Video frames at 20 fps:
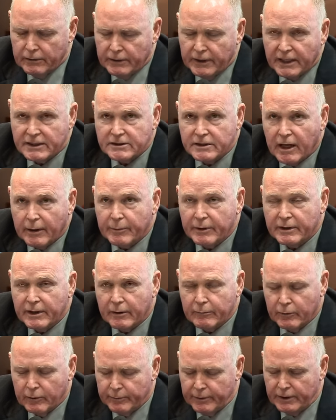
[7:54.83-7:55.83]
next topic
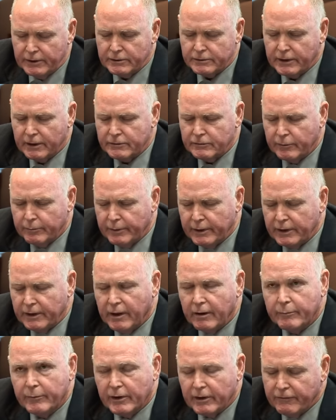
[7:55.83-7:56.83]
that we'll be discussing will be
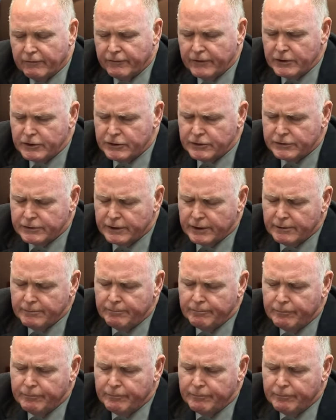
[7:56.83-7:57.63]
government efficiency.